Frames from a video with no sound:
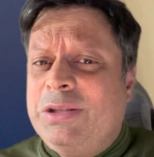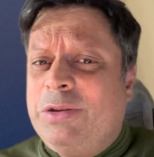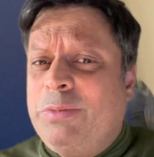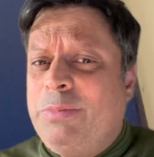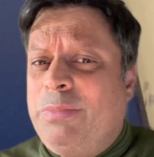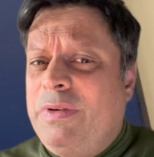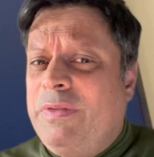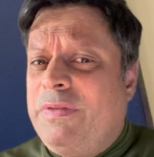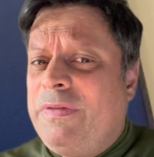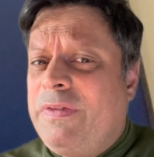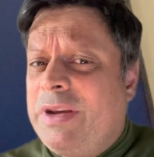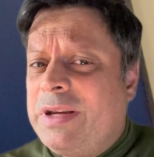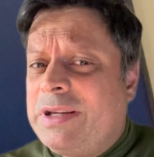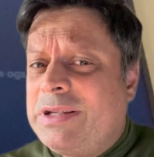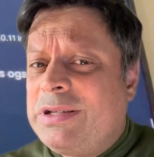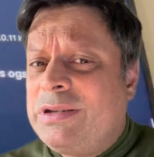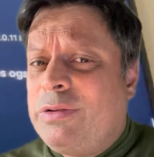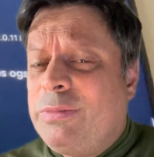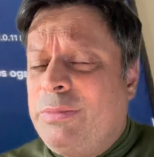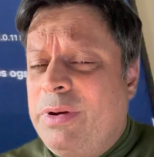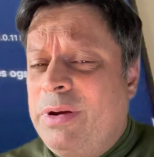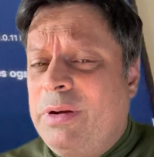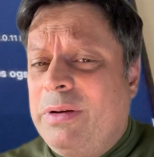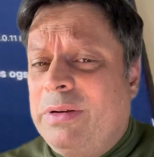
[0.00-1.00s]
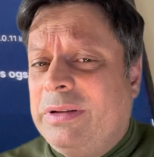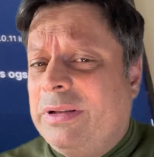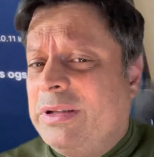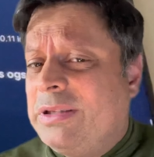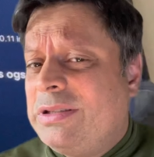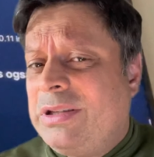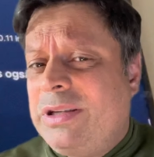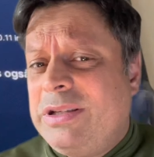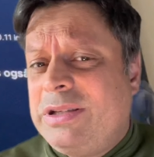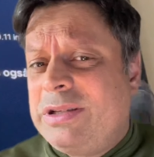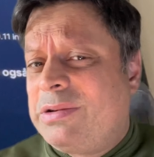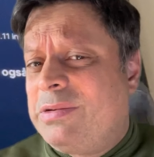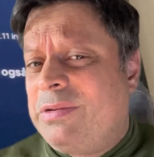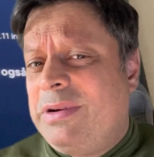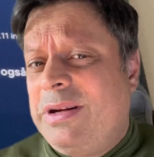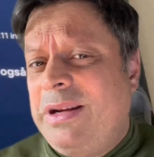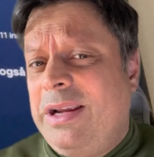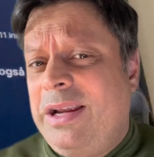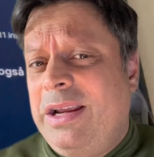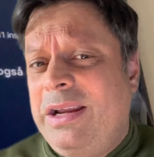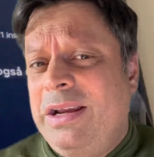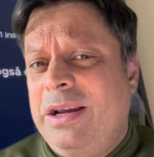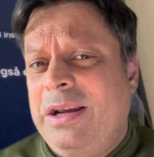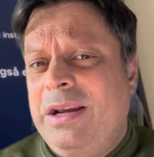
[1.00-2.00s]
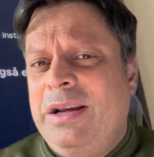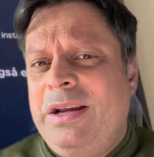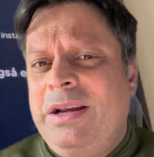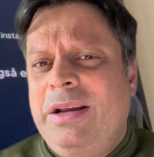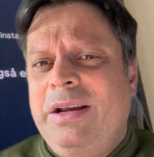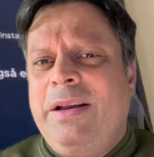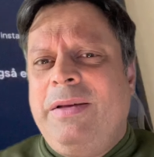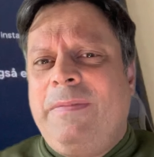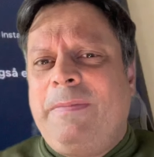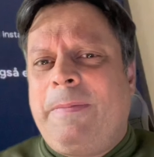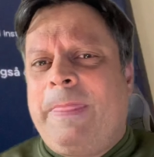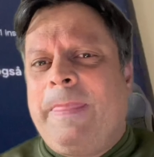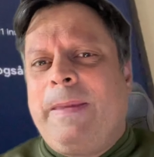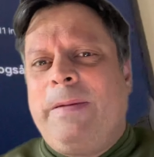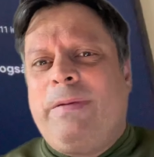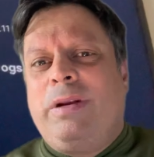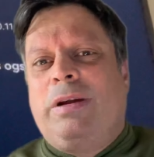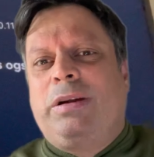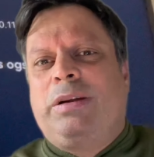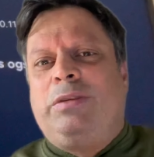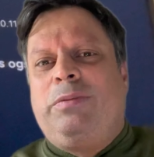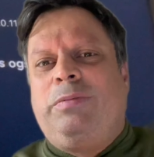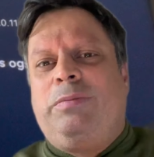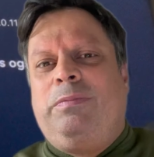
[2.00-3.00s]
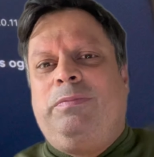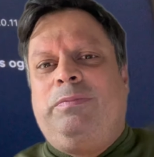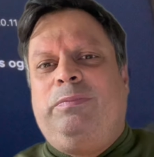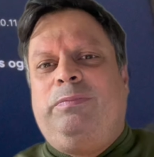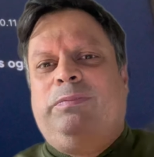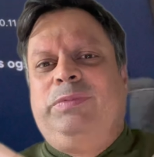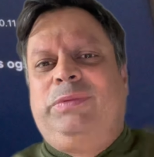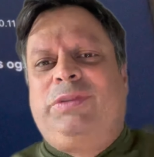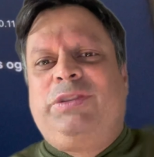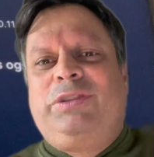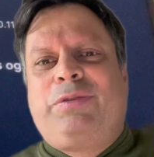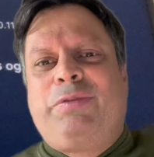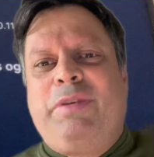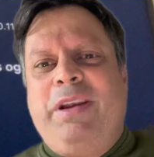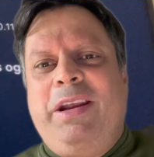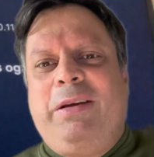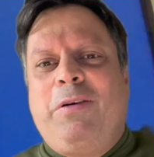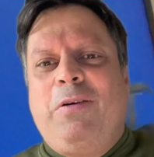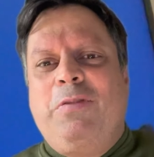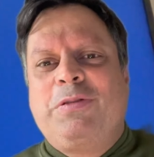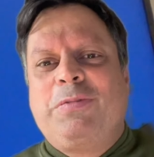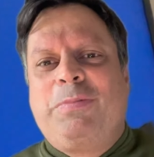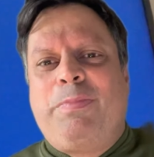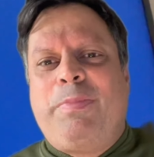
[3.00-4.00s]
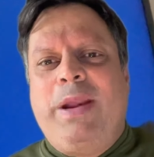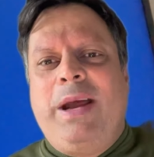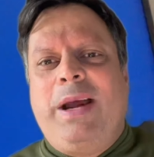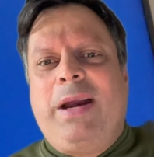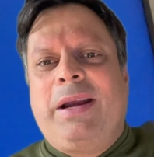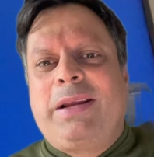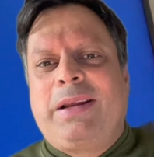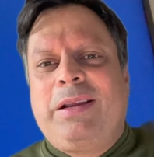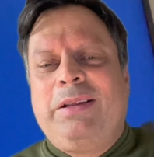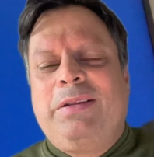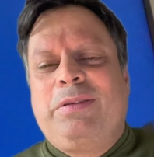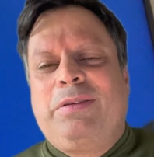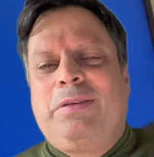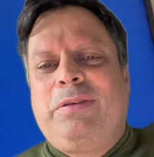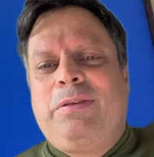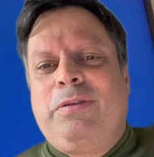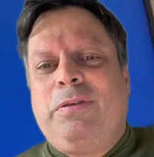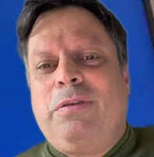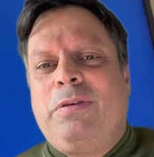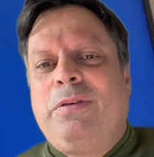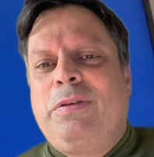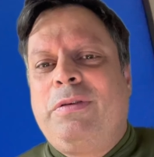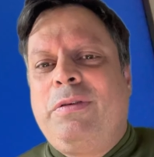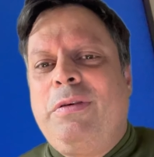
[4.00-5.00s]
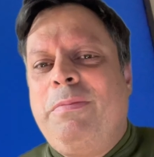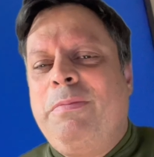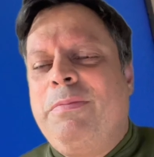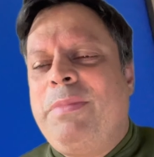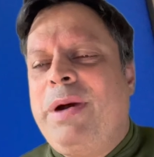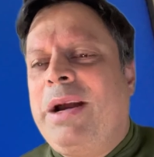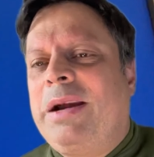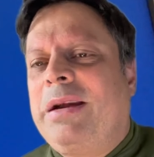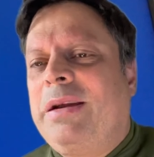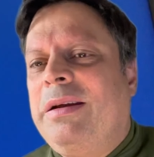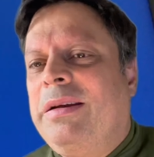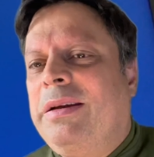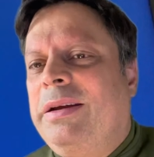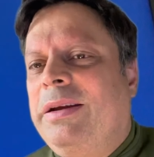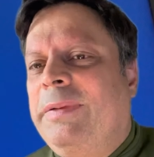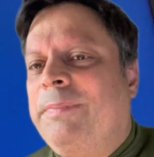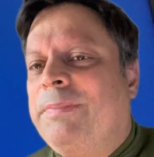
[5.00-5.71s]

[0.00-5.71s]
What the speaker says: to be fixed, to be honest. It's really like screen goes black and come back again.